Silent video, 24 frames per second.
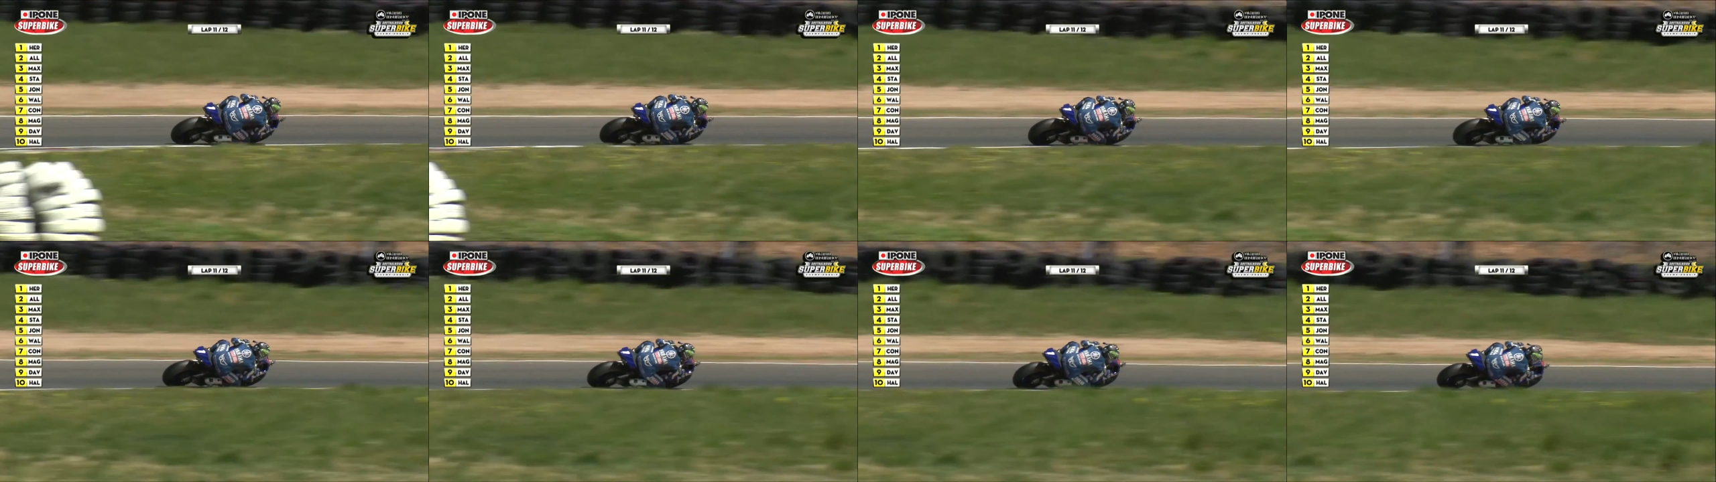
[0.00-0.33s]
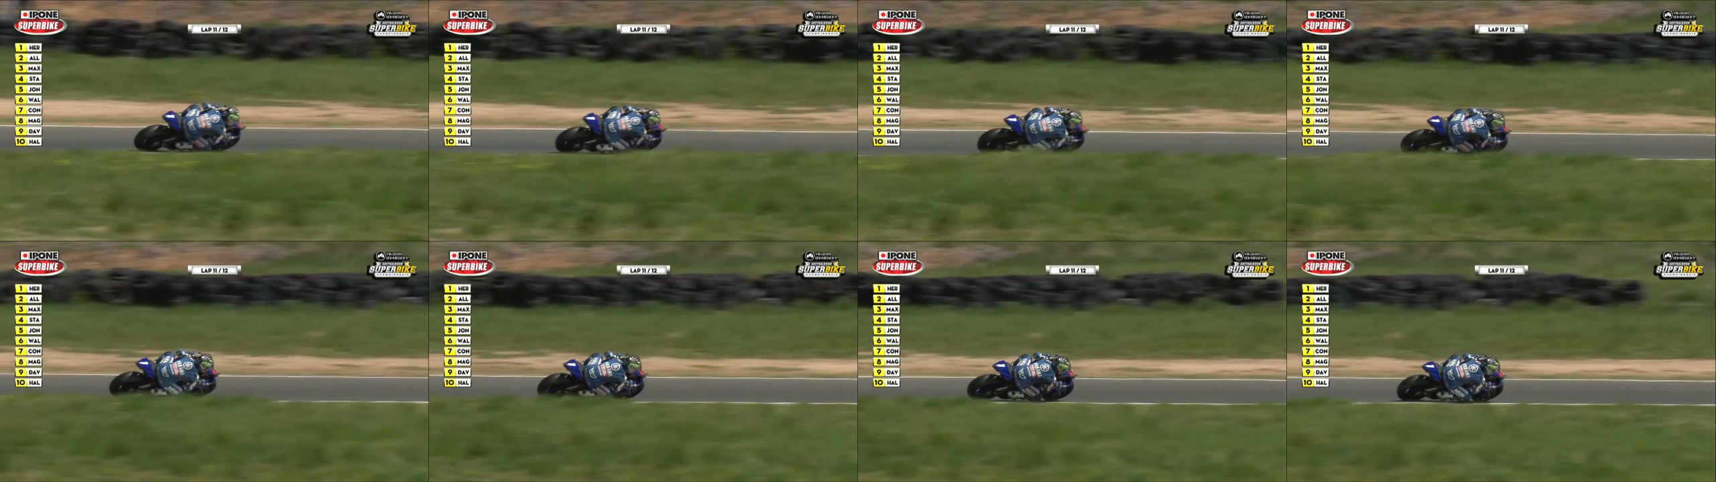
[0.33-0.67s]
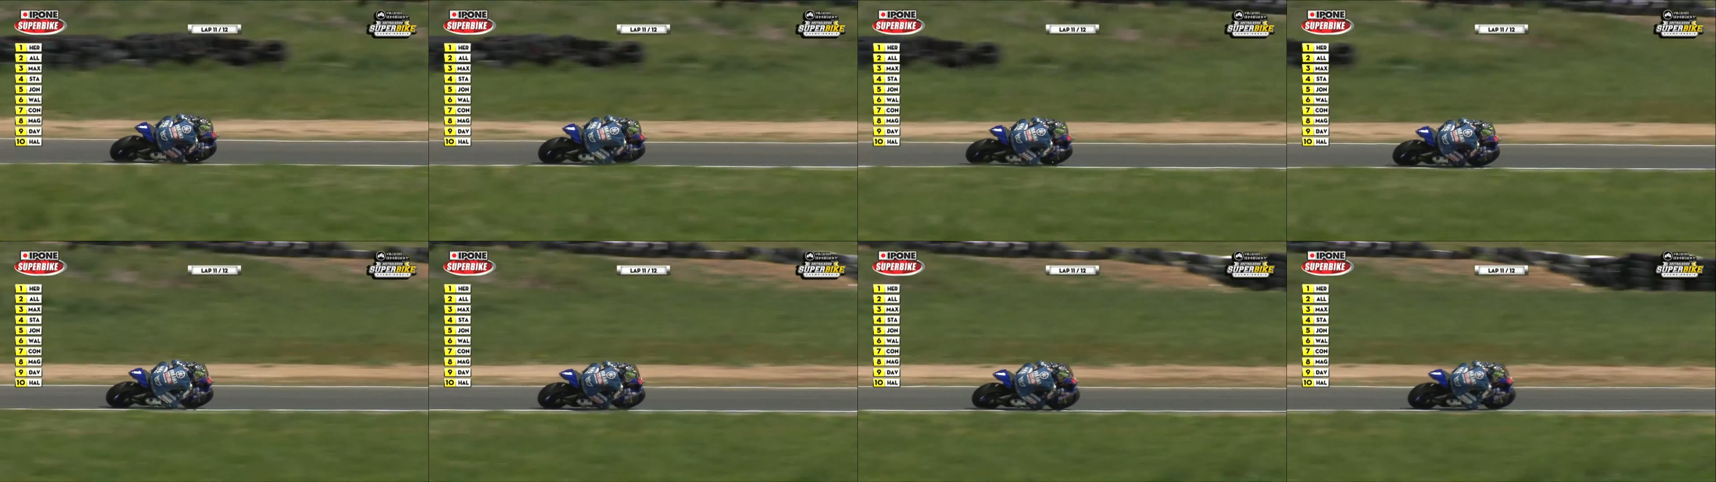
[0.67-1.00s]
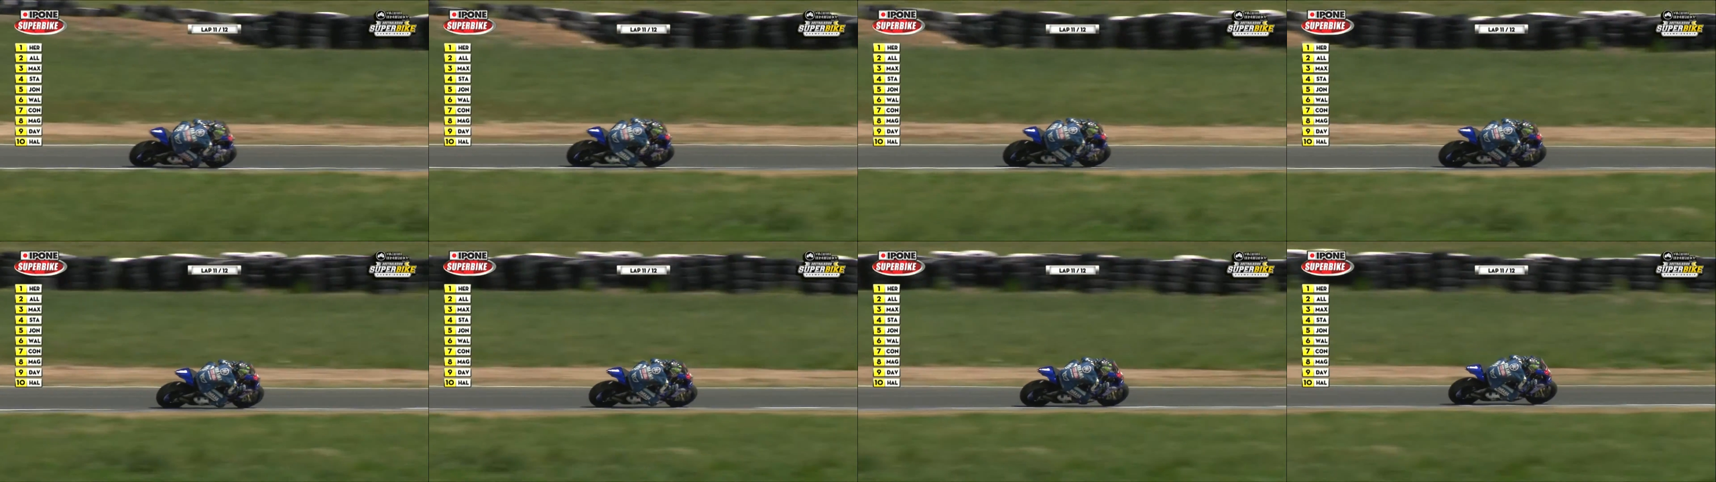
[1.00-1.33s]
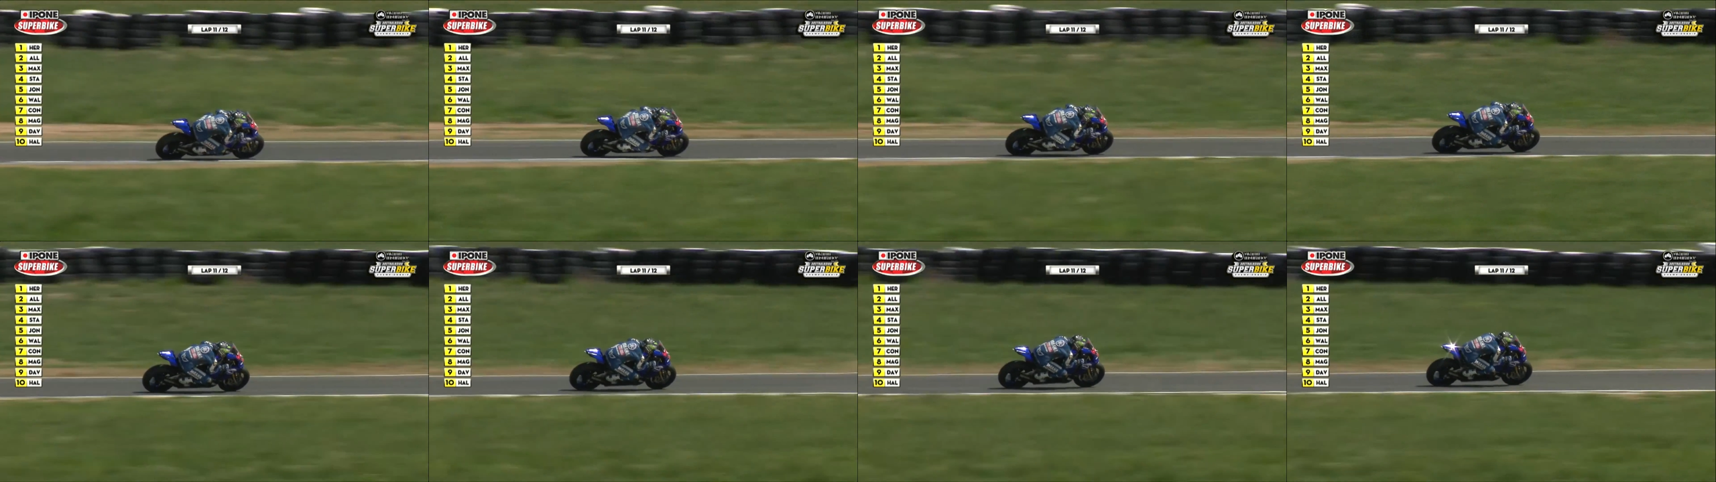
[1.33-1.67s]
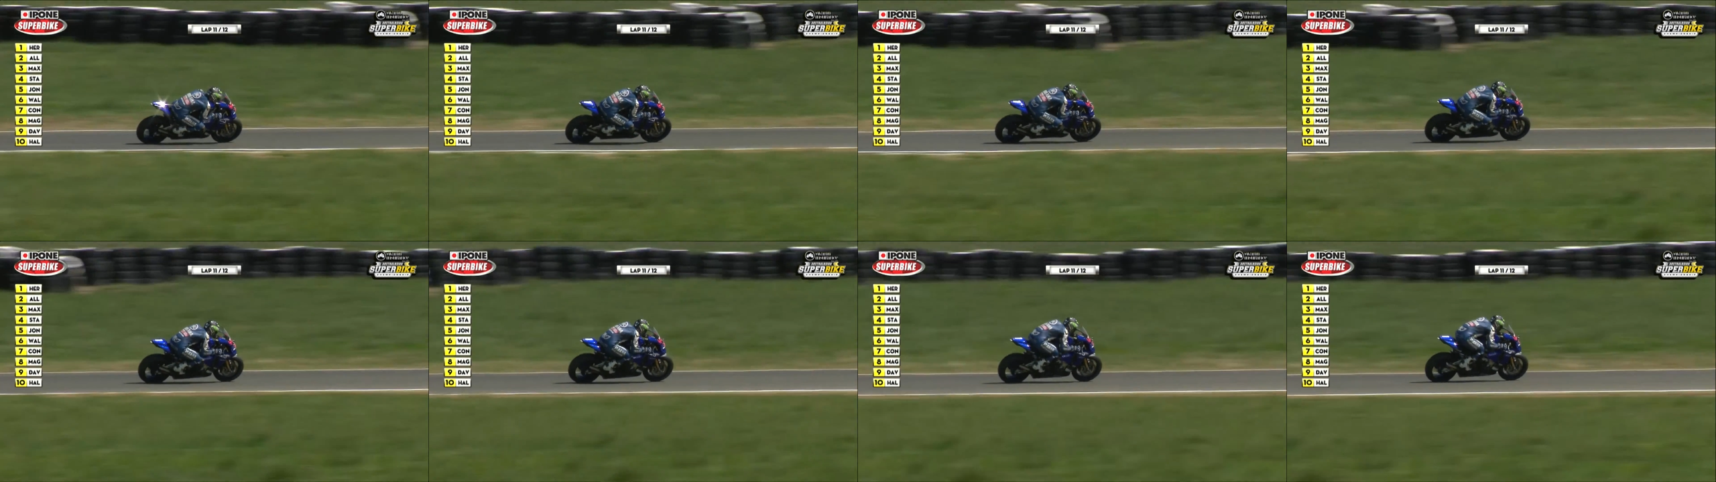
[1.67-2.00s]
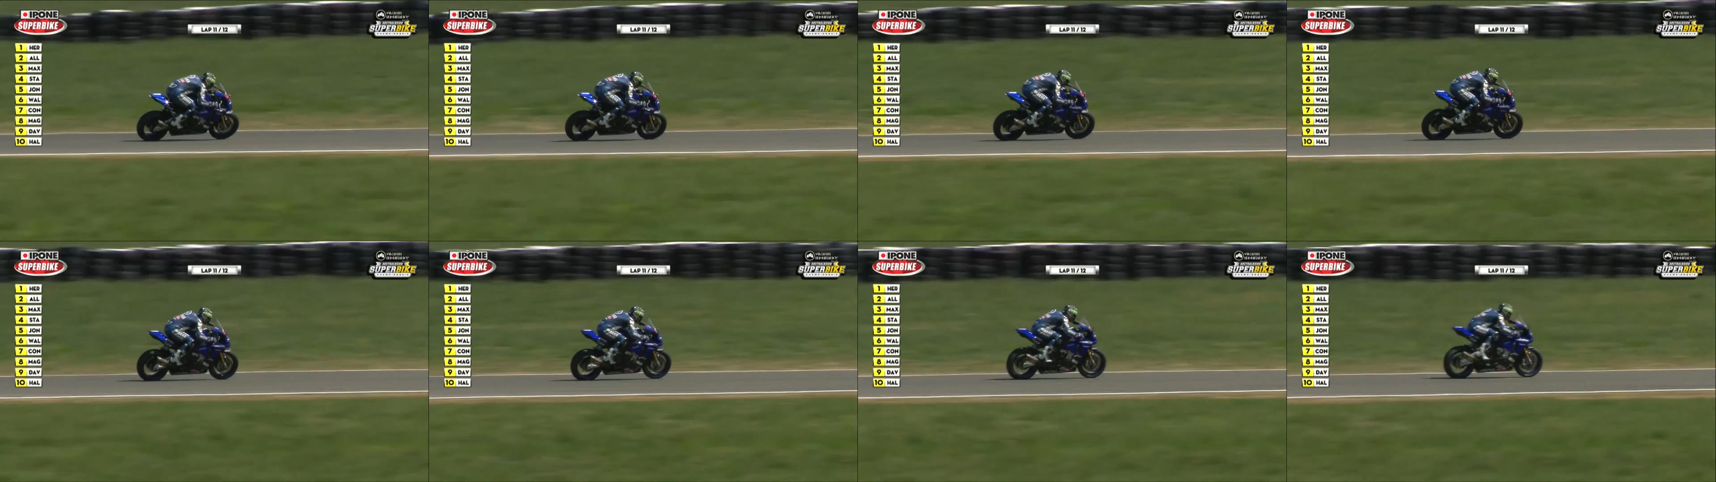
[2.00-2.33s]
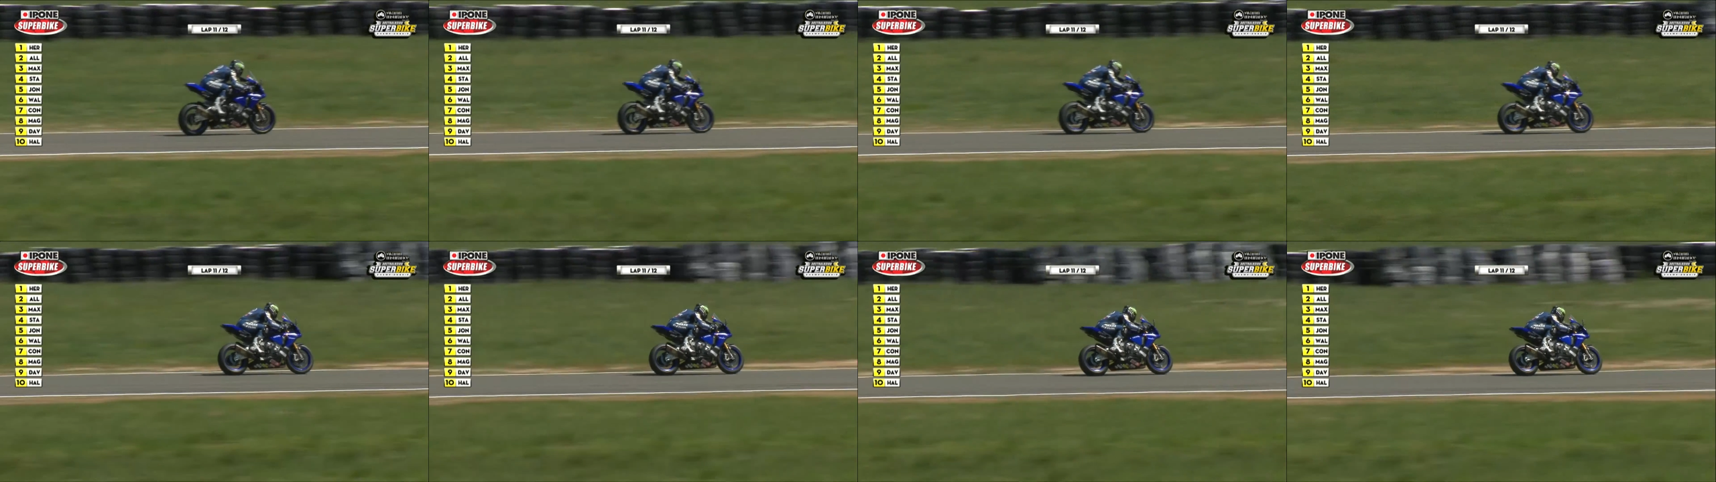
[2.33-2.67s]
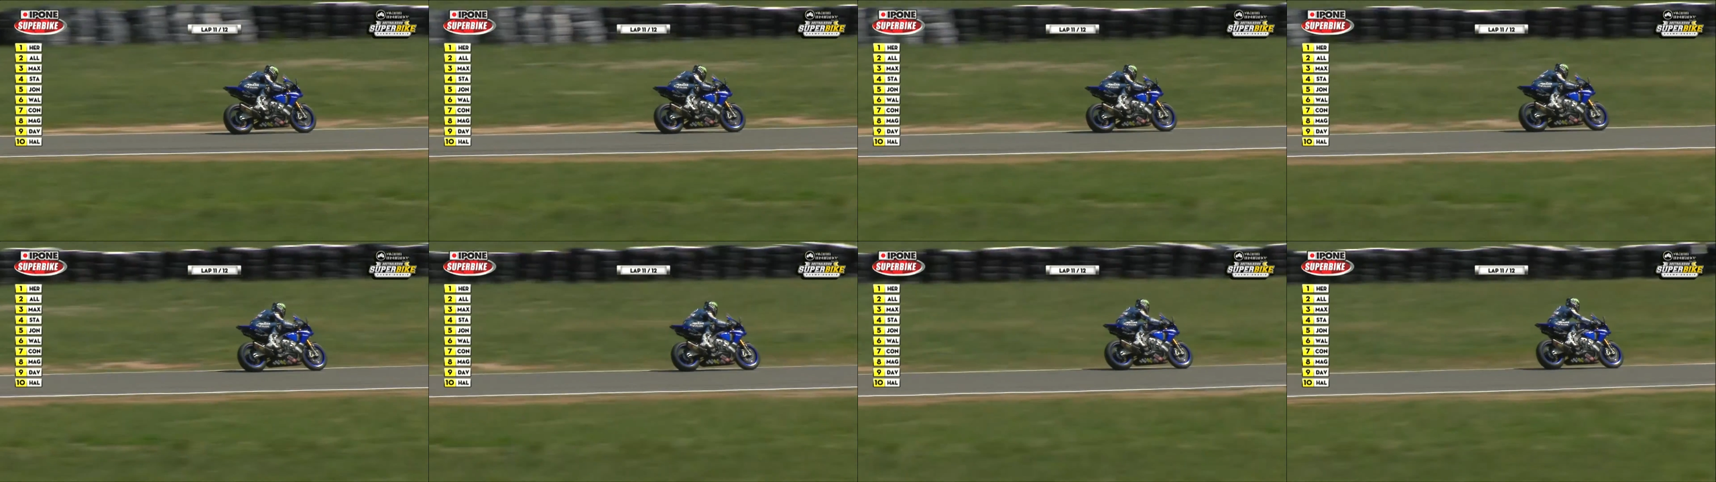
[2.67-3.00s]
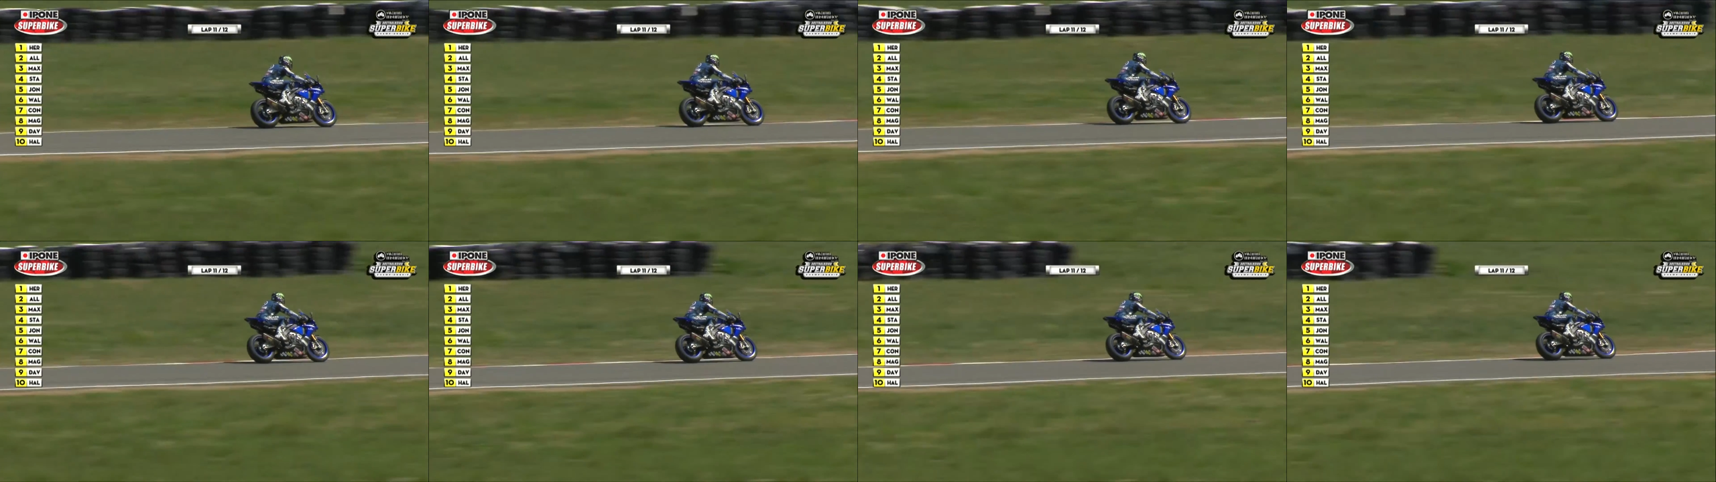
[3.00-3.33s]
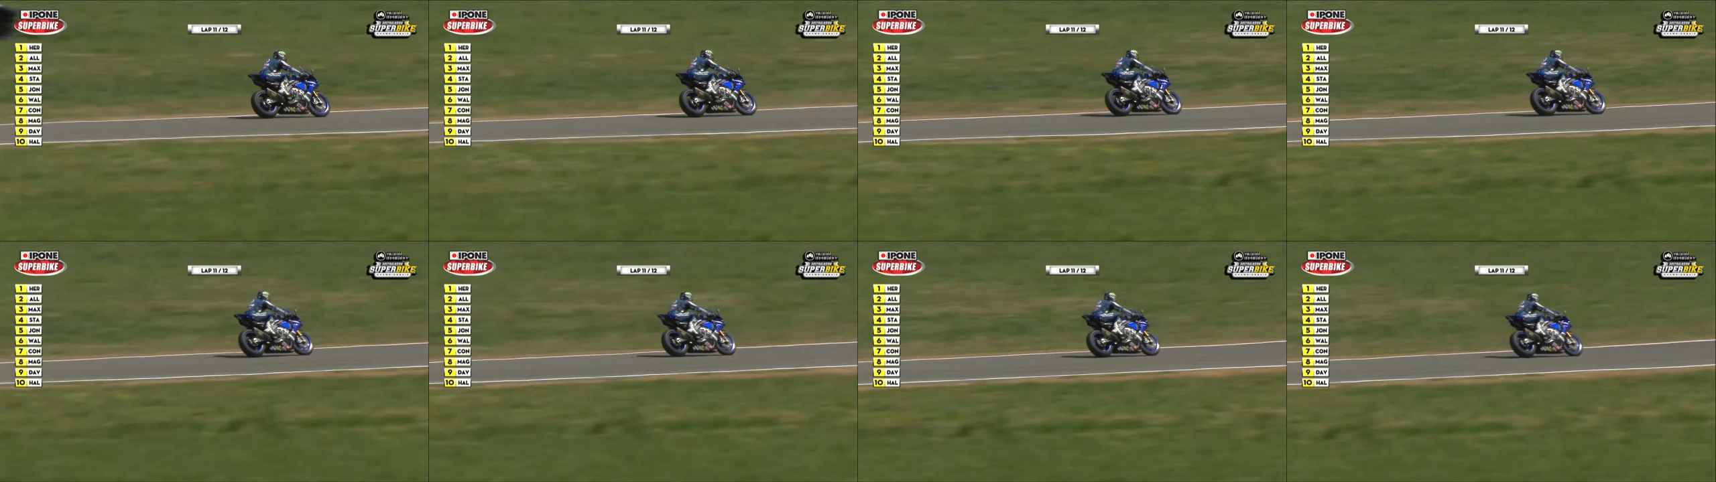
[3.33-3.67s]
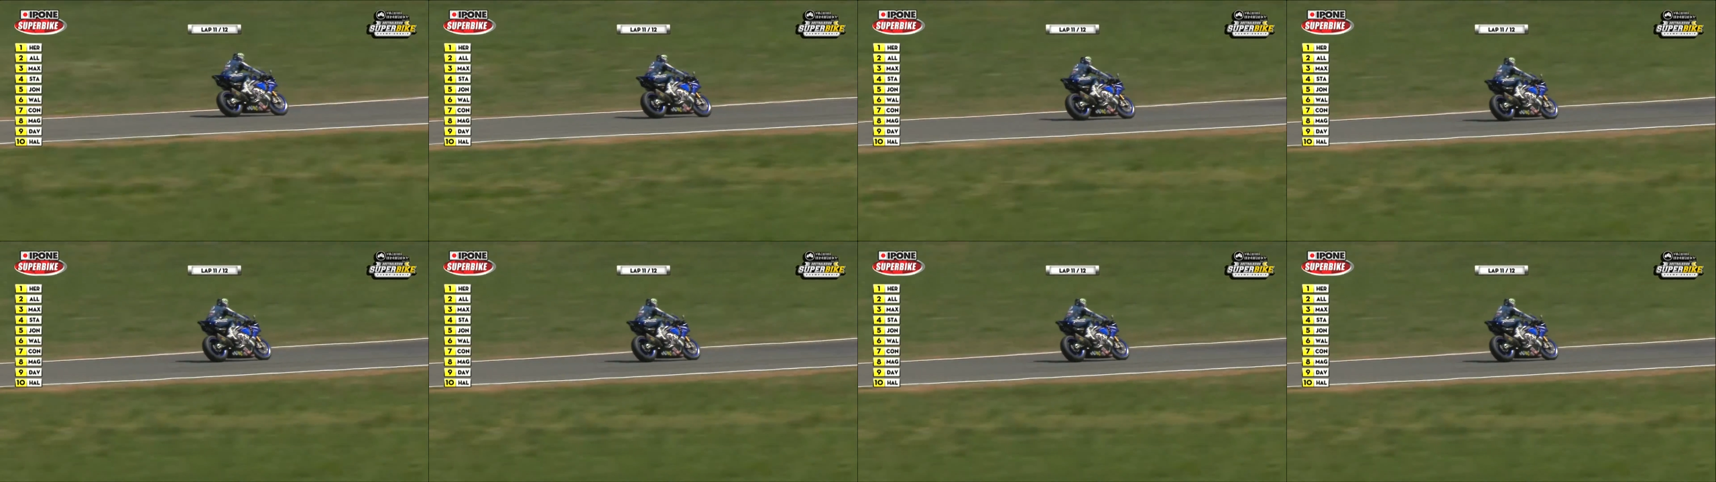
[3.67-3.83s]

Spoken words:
[unreadable: no face in view]